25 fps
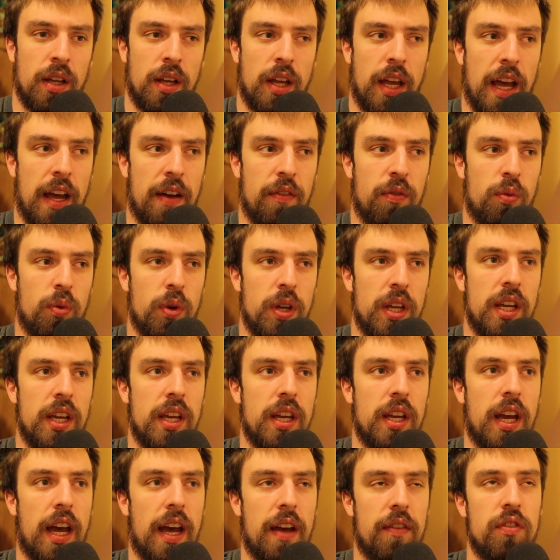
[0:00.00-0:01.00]
have
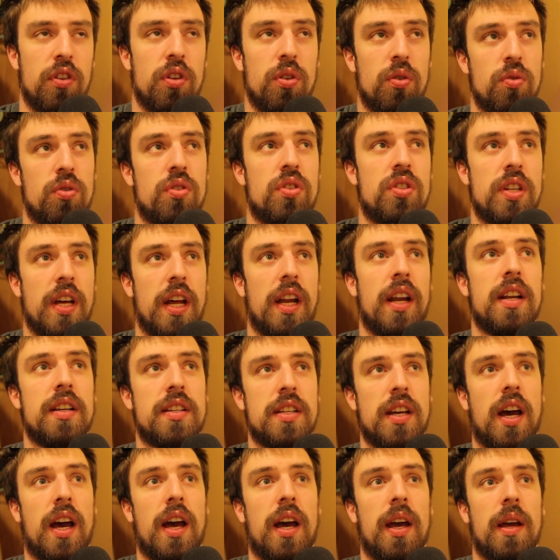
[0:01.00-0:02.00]
you set a
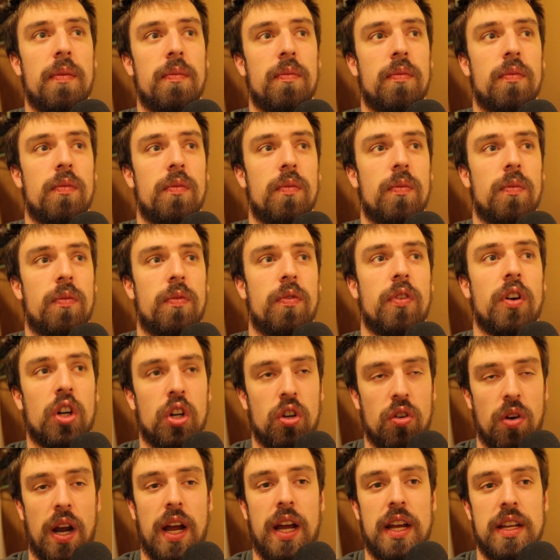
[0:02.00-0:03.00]
time for
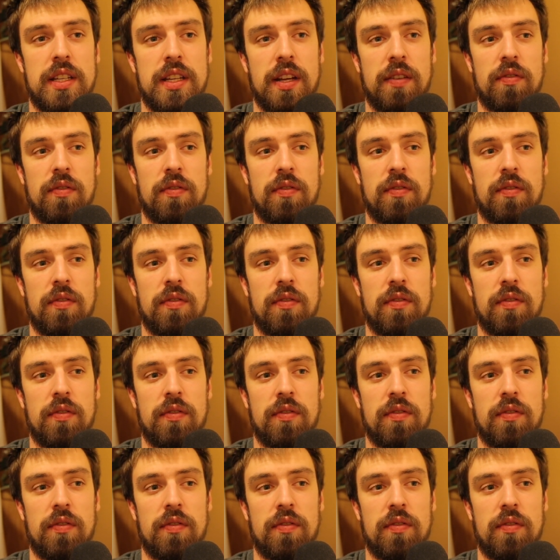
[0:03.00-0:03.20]
Christ?